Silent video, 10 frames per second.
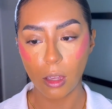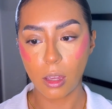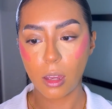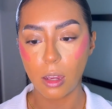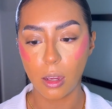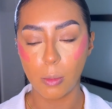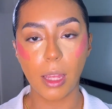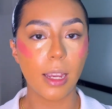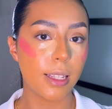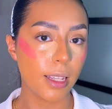
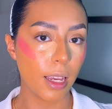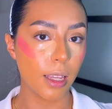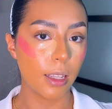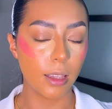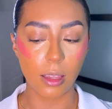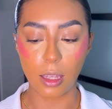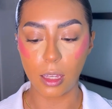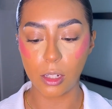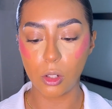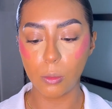Like I said, the
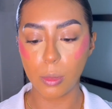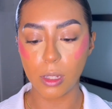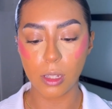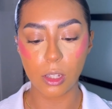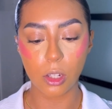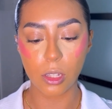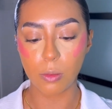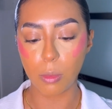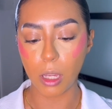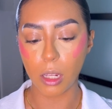dupe
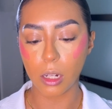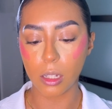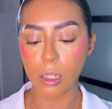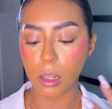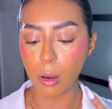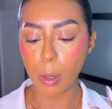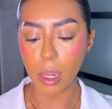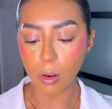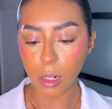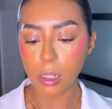is
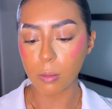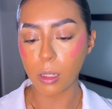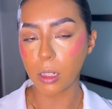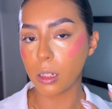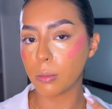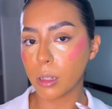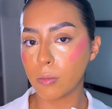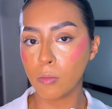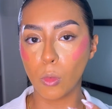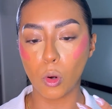appearing to be a little bit
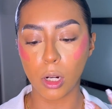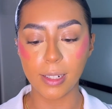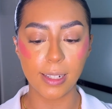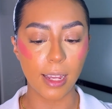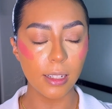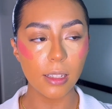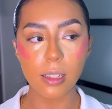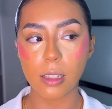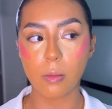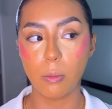more
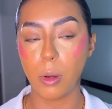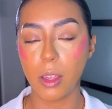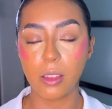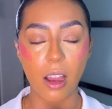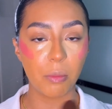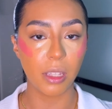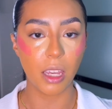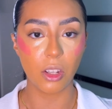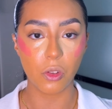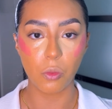dense, but
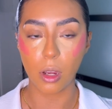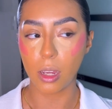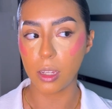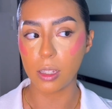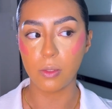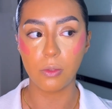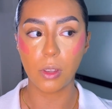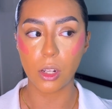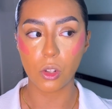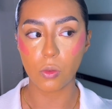application wise and
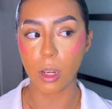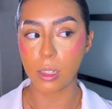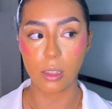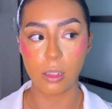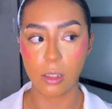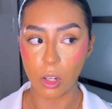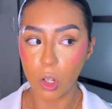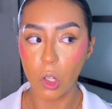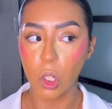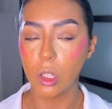finish wise, it's
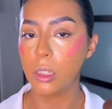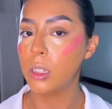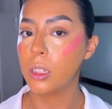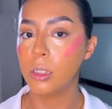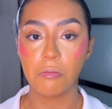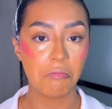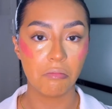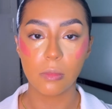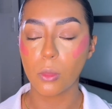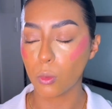still
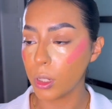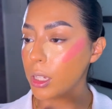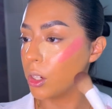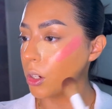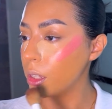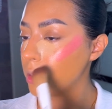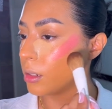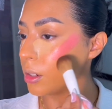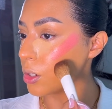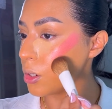really good.
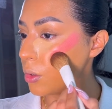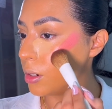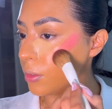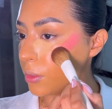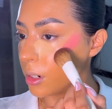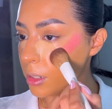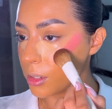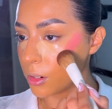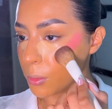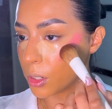There's no difference.
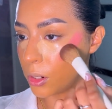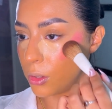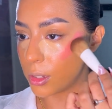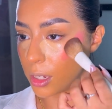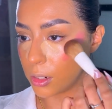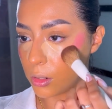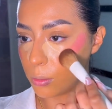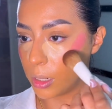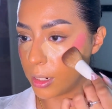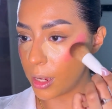So I'm just going to use that to
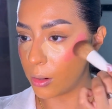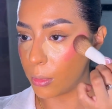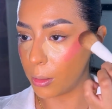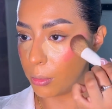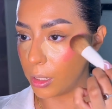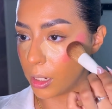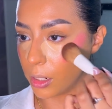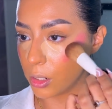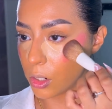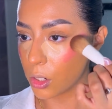blend out my
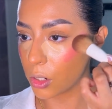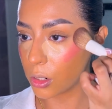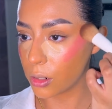blush.